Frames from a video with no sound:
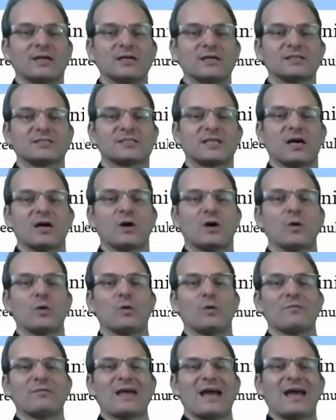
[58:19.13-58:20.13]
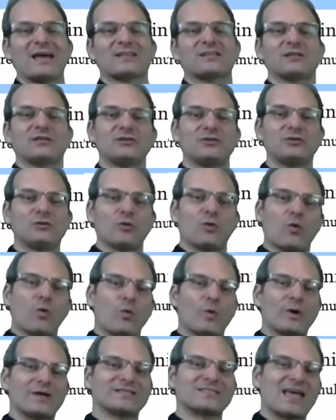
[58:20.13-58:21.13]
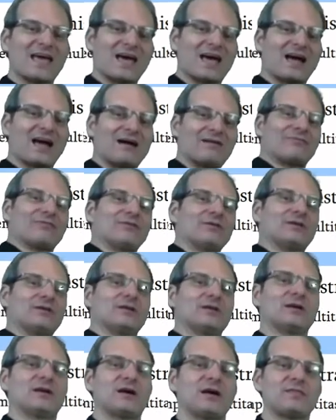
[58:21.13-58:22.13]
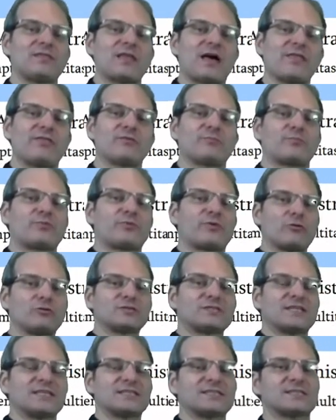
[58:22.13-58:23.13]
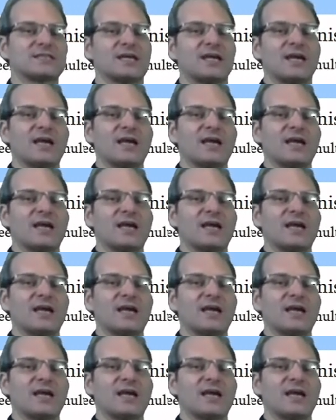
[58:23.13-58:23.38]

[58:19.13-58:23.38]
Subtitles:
so that you always have another process,